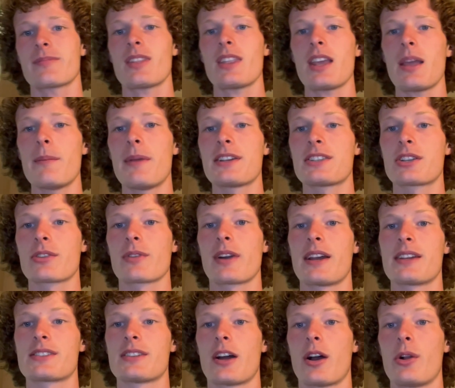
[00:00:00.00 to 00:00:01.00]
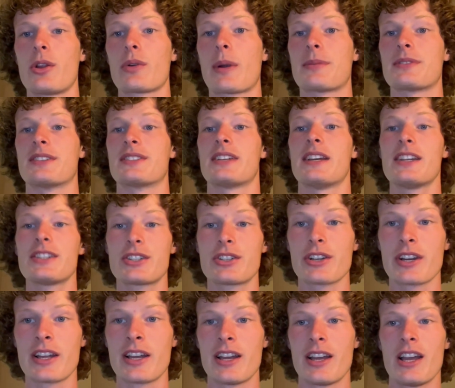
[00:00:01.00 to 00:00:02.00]
Mexican rice not only represents
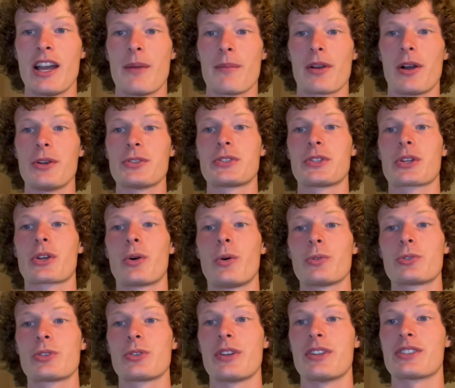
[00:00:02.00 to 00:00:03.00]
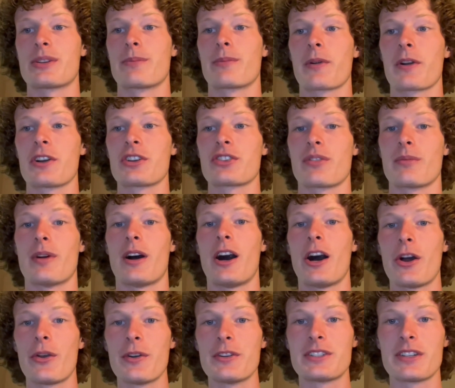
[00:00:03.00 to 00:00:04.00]
history, but also the culture that has emerged from
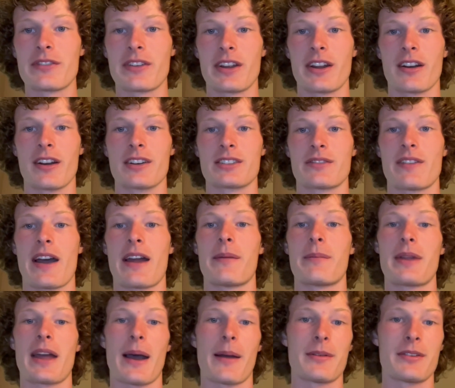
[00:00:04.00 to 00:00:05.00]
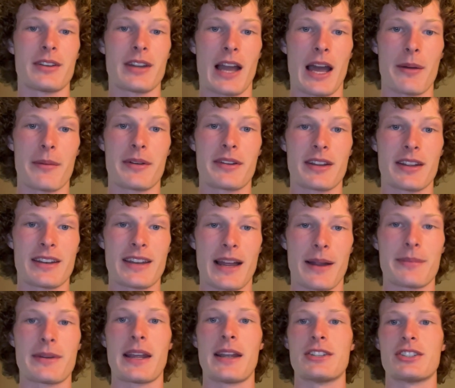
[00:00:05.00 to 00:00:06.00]
hundreds of years of
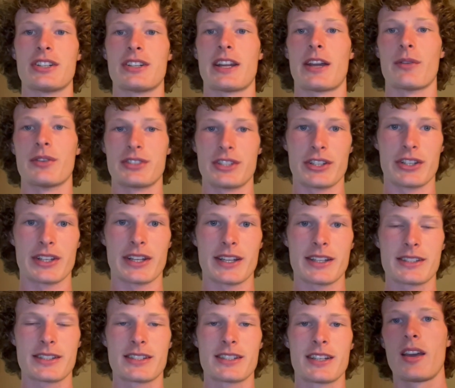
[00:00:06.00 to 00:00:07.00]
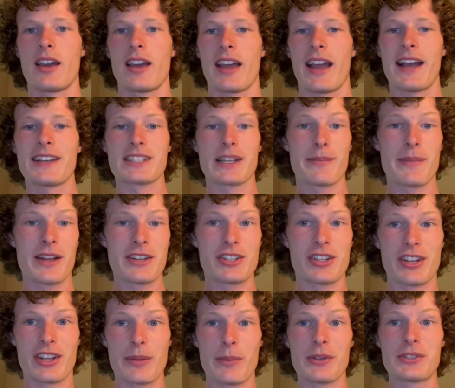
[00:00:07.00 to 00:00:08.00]
adaptation and resilience. As I
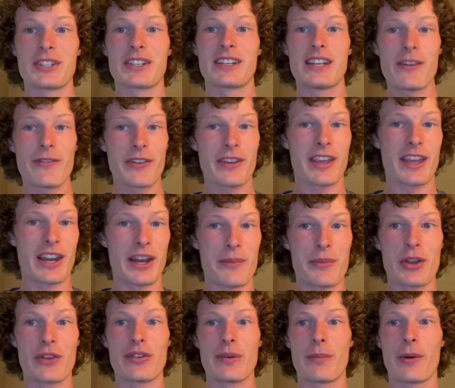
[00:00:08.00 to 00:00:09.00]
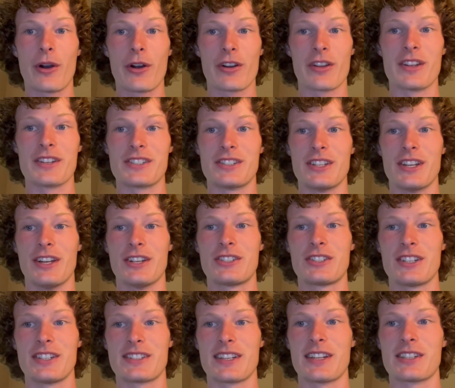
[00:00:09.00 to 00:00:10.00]
mentioned, the most significant and beautiful part of this
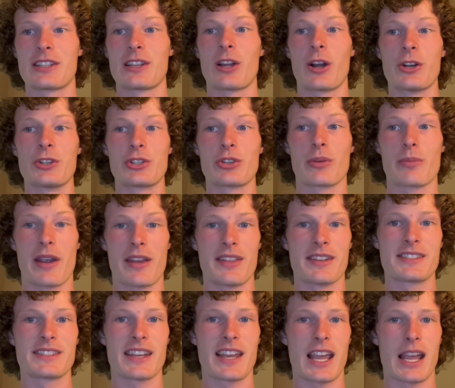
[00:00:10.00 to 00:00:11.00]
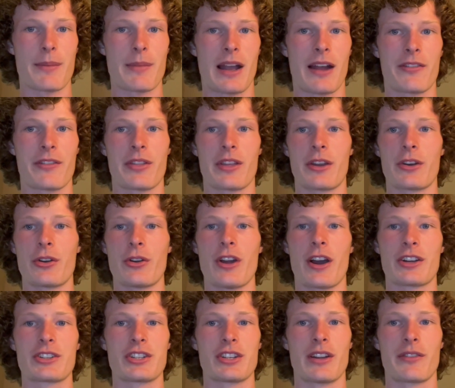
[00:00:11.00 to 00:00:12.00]
dish is that it has largely remained the same after the
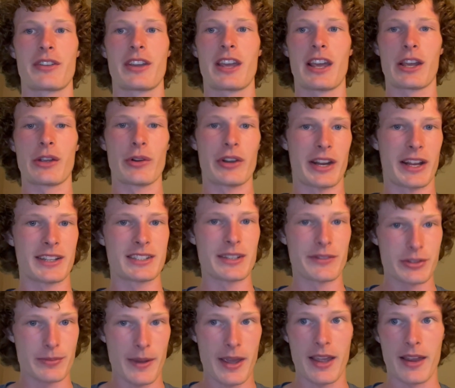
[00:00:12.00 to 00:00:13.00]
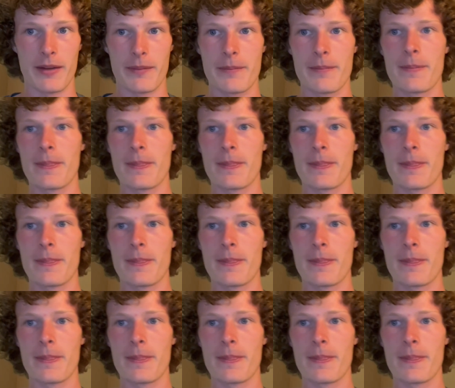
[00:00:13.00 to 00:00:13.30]
introduction of key ingredients of Spain.